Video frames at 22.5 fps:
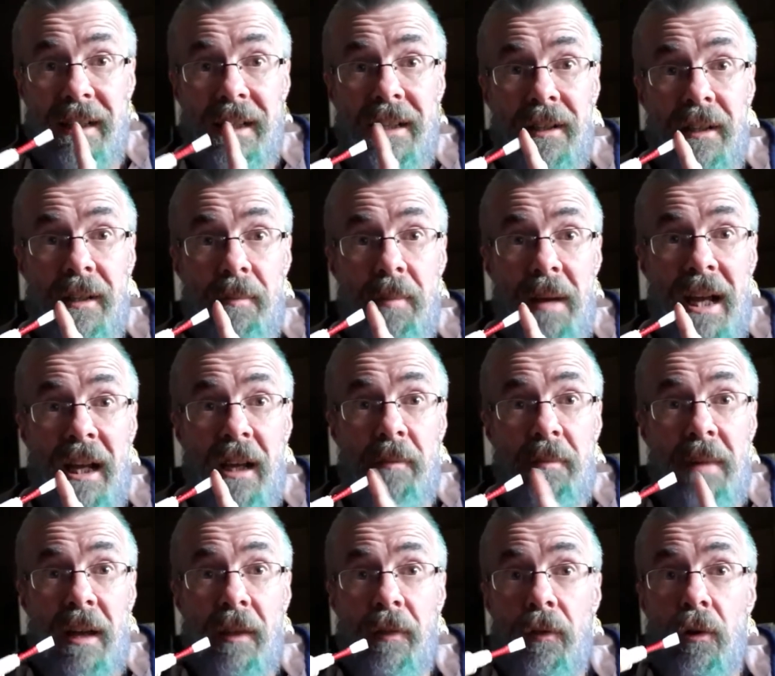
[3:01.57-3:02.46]
near the back of
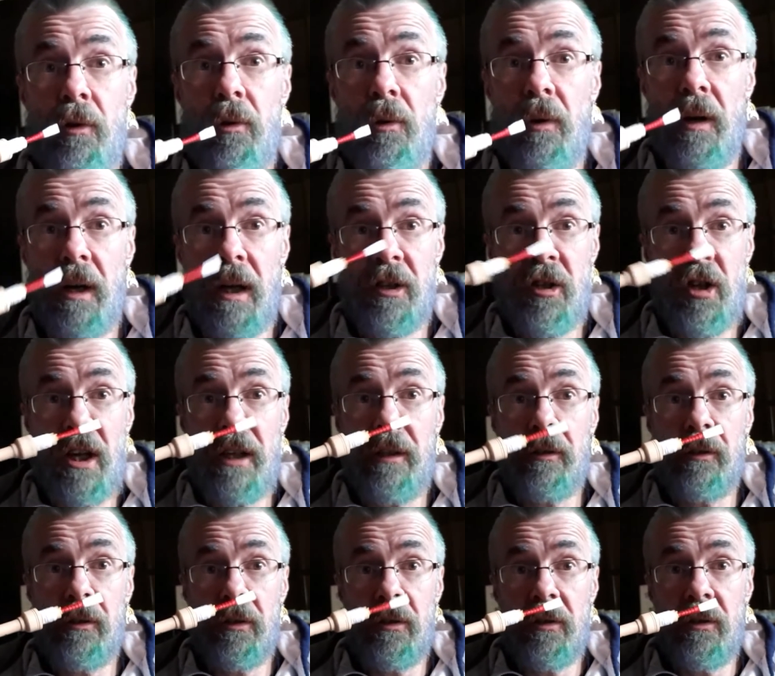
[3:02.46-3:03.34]
my throat. A
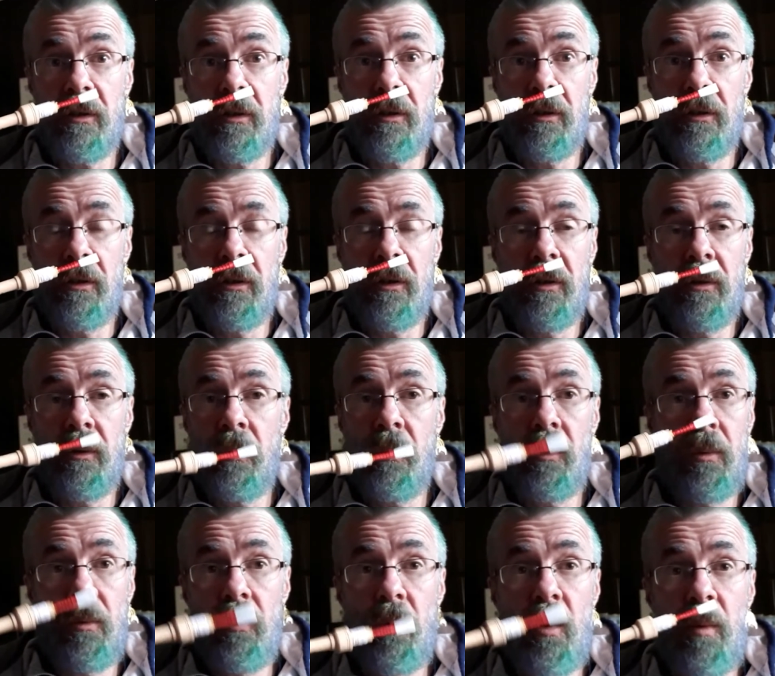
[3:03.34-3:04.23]
child
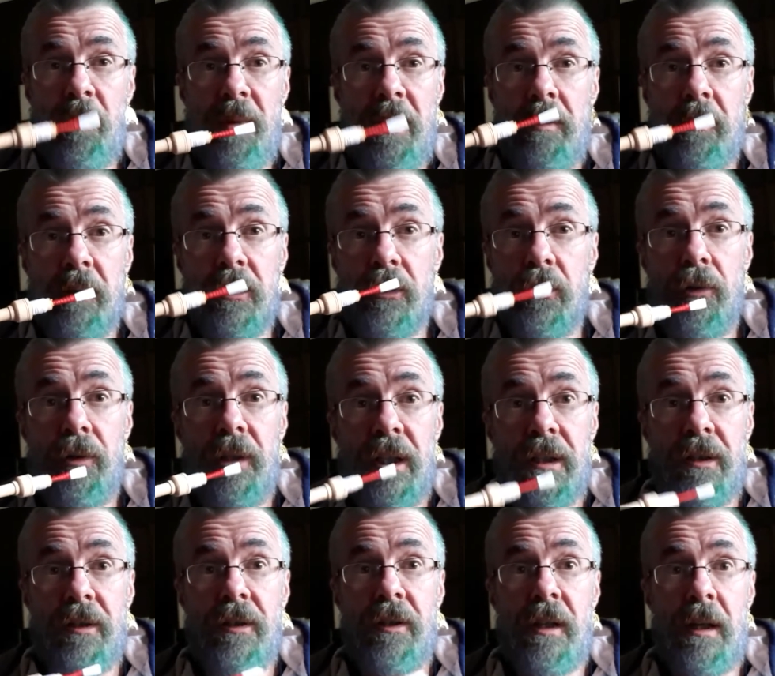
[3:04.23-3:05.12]
won't be able to do
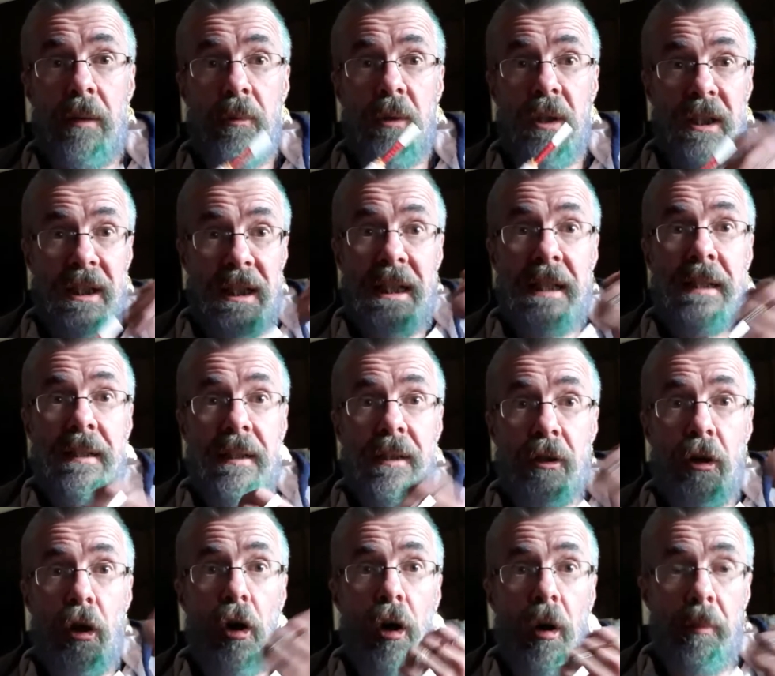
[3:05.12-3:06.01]
this. It needs a
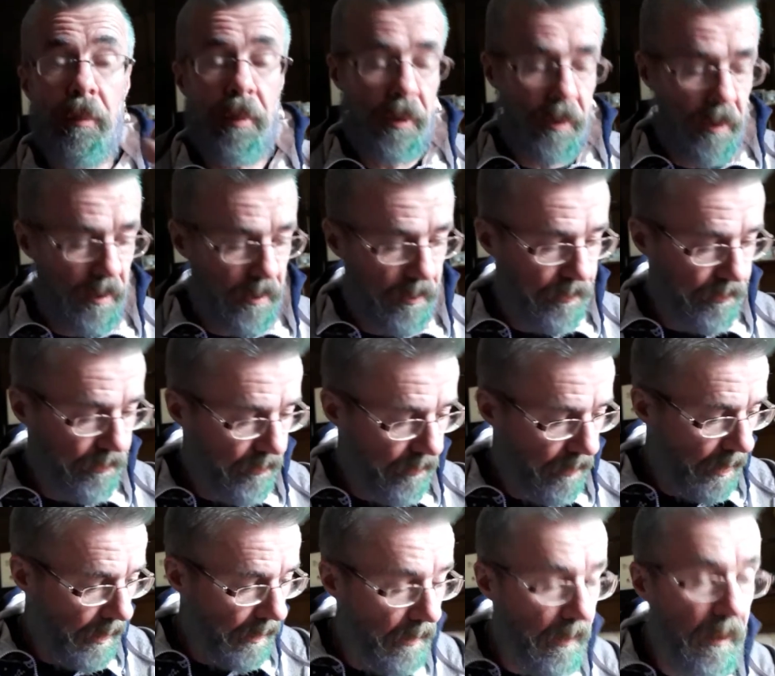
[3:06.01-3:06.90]
top.
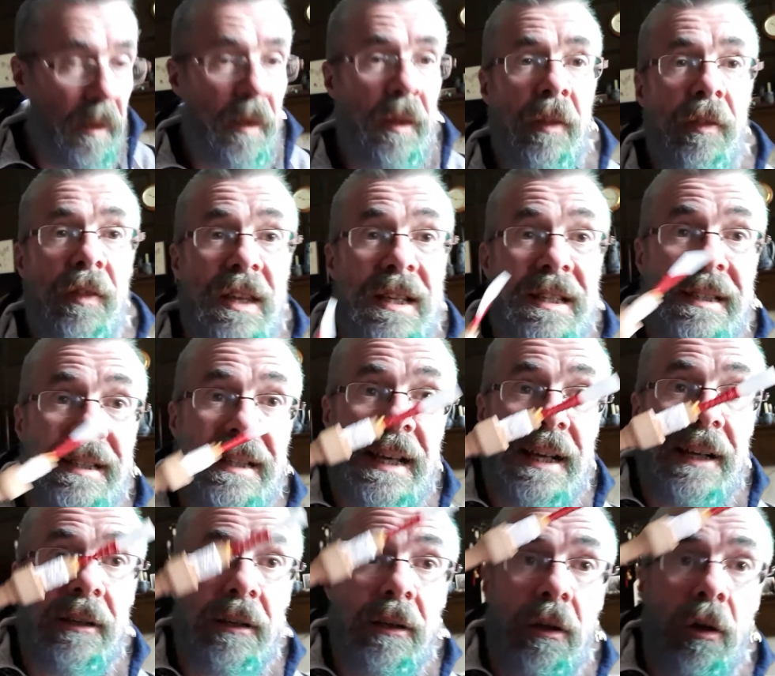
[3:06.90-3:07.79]
They
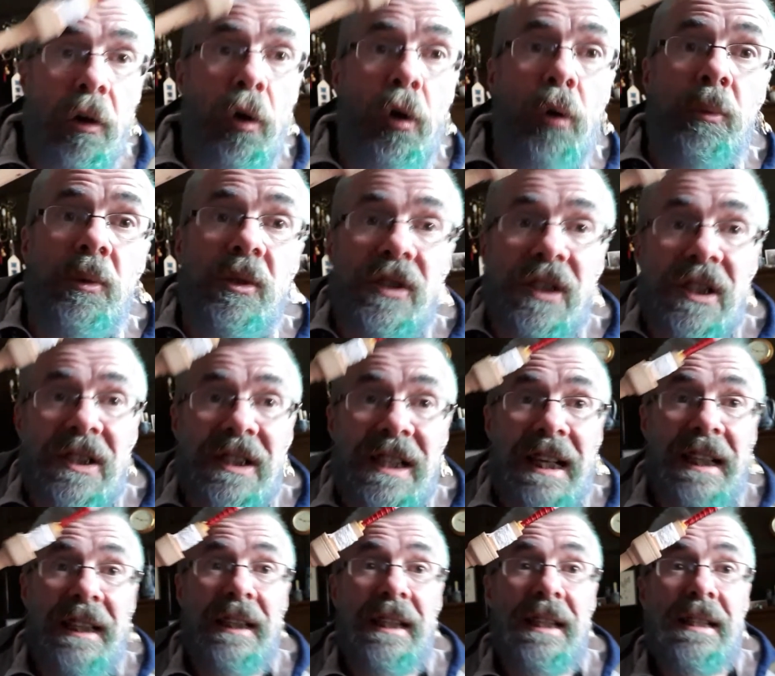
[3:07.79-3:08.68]
sell almost
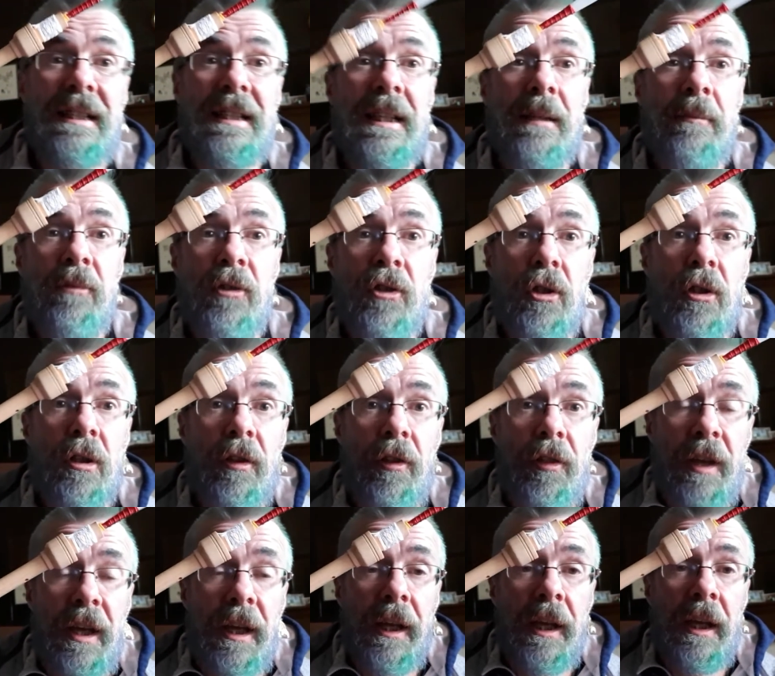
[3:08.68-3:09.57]
exactly the same
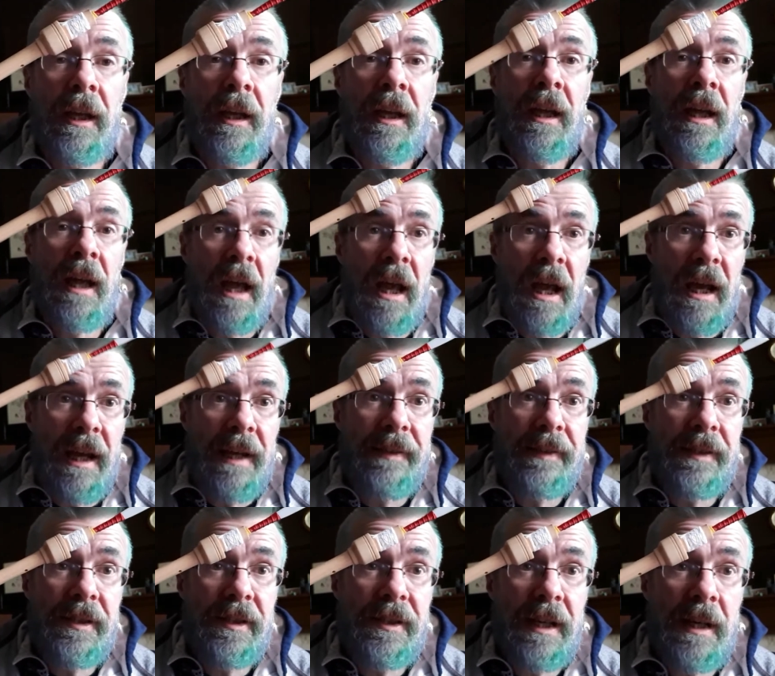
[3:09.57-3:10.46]
thing in
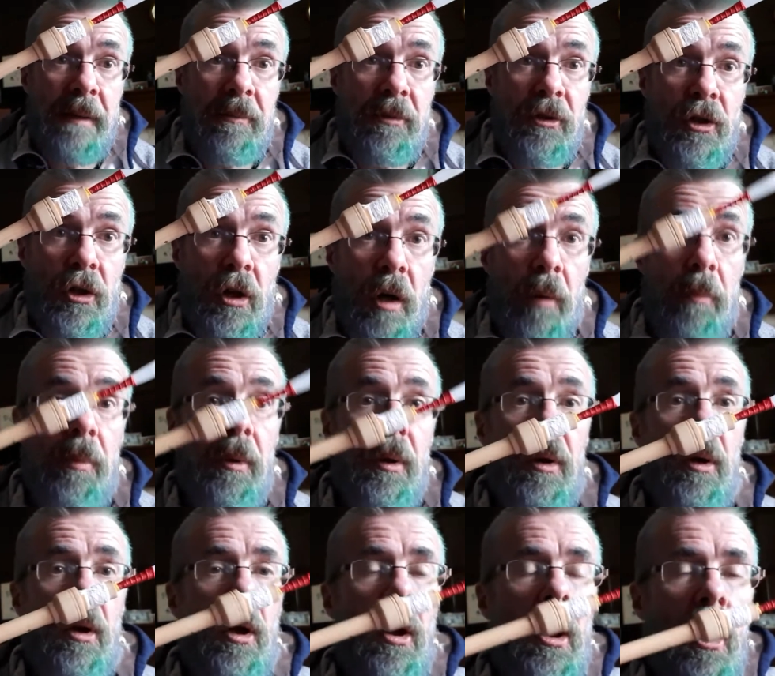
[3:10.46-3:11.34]
the same shop
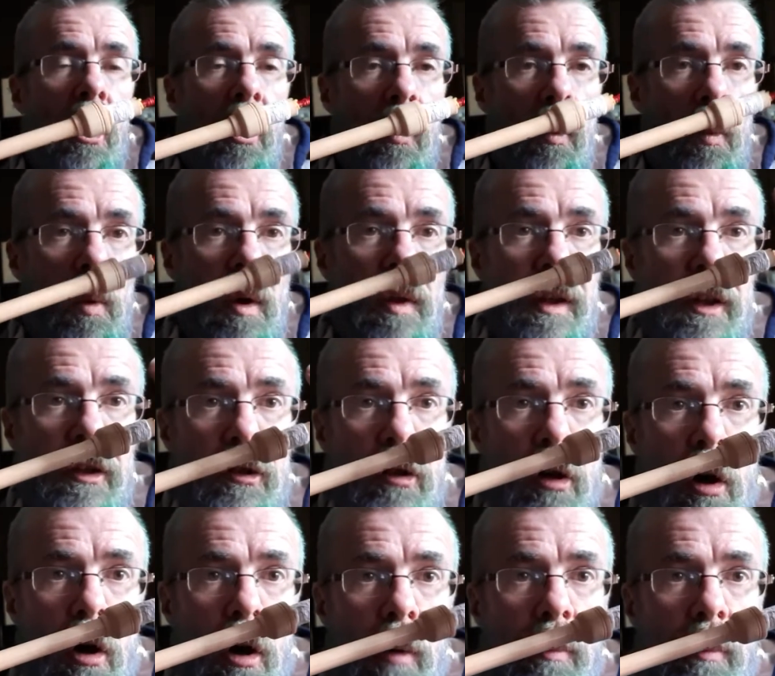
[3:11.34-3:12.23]
with a
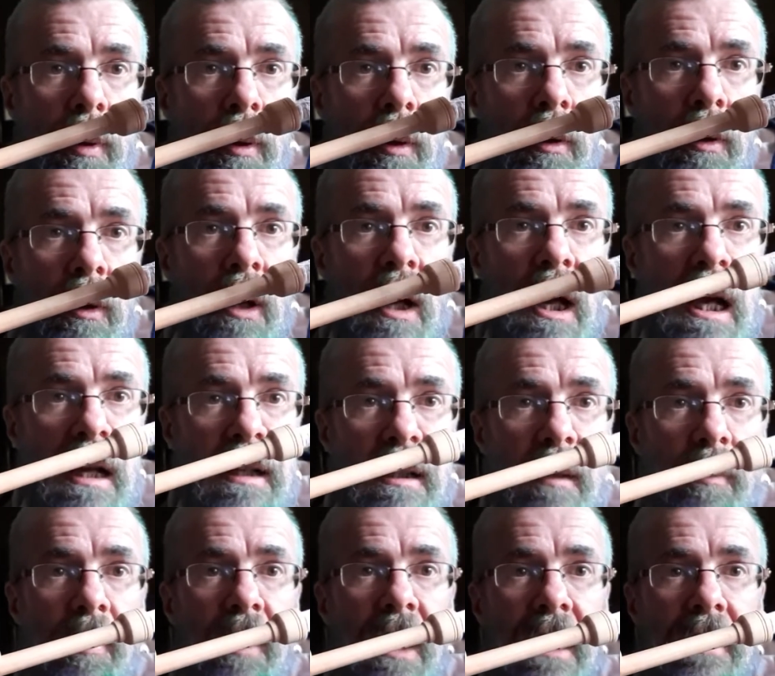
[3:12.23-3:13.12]
top as
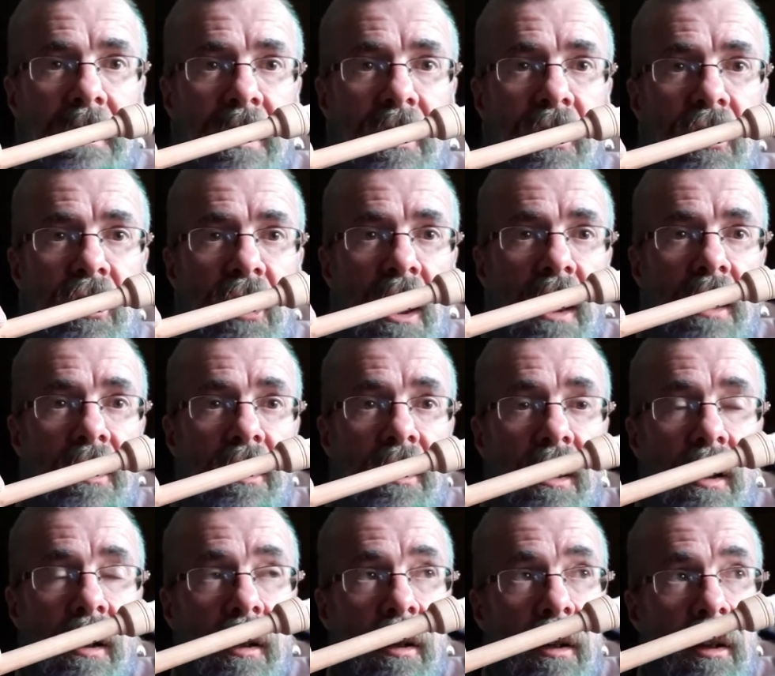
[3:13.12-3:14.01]
a practice chanter